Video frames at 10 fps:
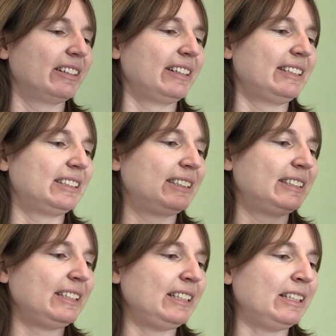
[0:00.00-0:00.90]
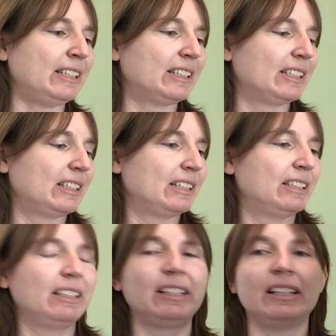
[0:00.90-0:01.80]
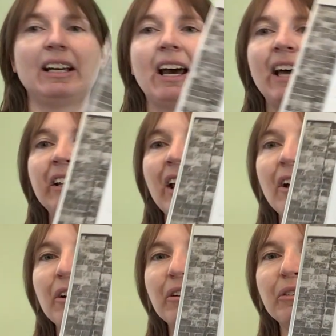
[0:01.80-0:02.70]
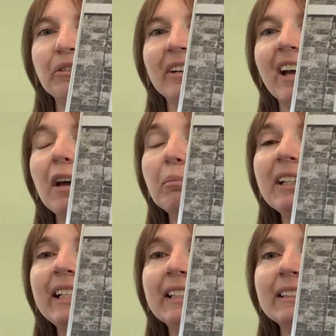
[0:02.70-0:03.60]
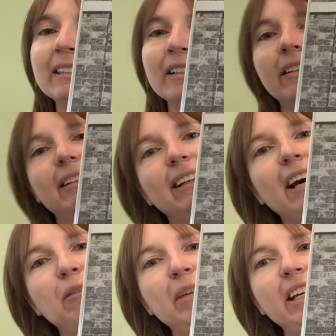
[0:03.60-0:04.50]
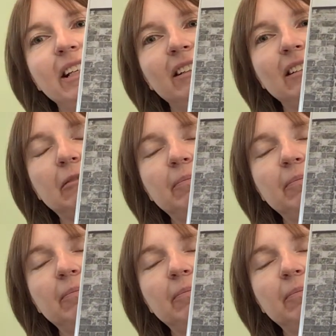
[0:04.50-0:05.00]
Let's see. Hello, please come in.